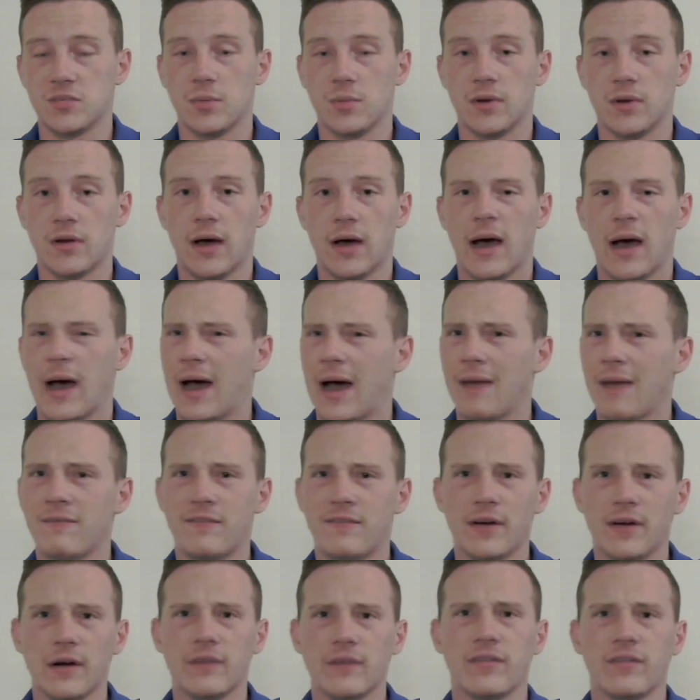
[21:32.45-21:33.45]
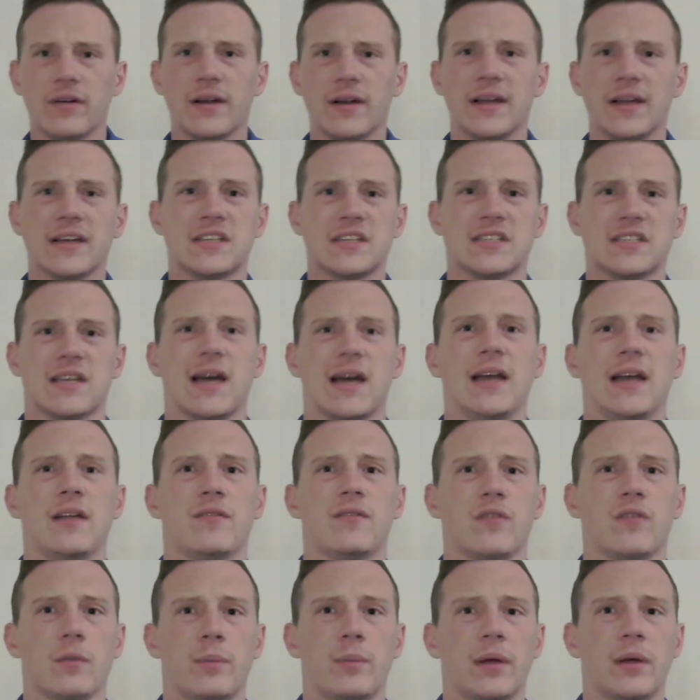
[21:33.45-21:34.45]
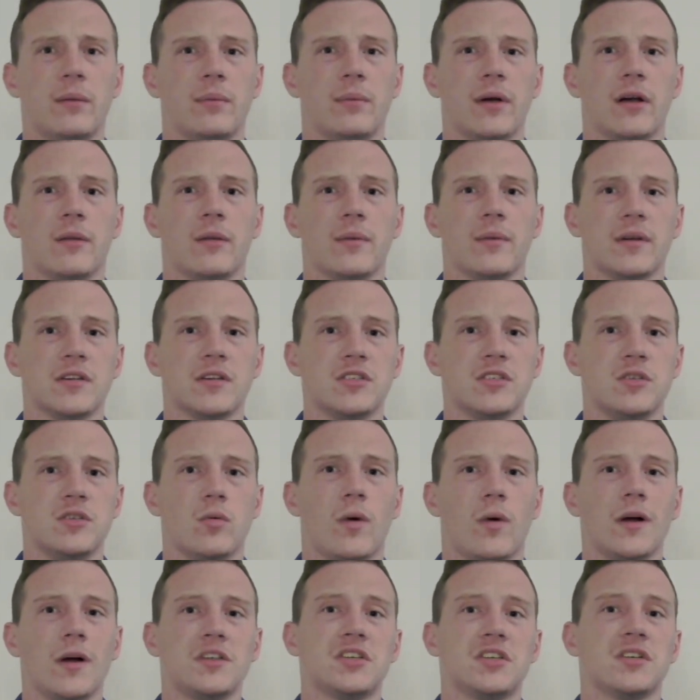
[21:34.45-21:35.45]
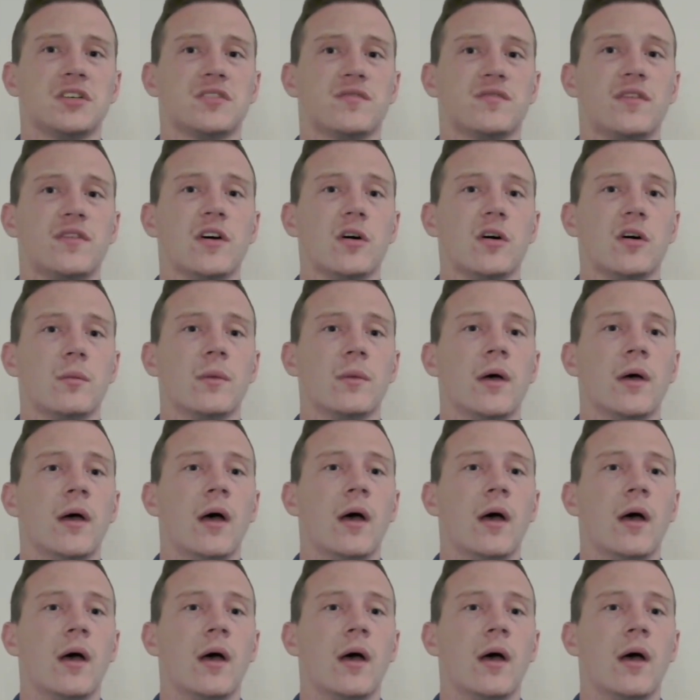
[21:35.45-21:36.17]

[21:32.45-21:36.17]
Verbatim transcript: But I, am very very excited for Ben Perry because you watch his film.